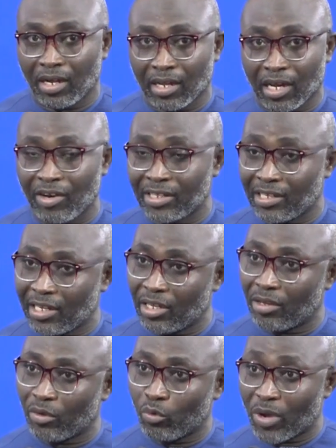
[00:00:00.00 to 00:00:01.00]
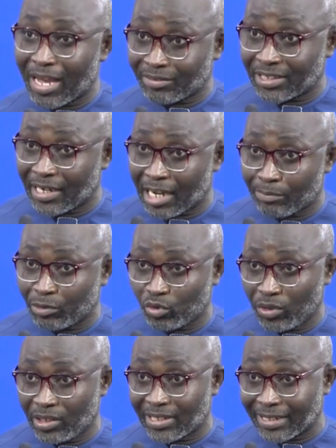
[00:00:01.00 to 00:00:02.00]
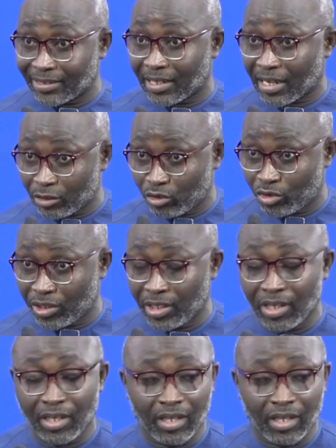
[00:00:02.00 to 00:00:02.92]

Currently, we have signed up to it as a country.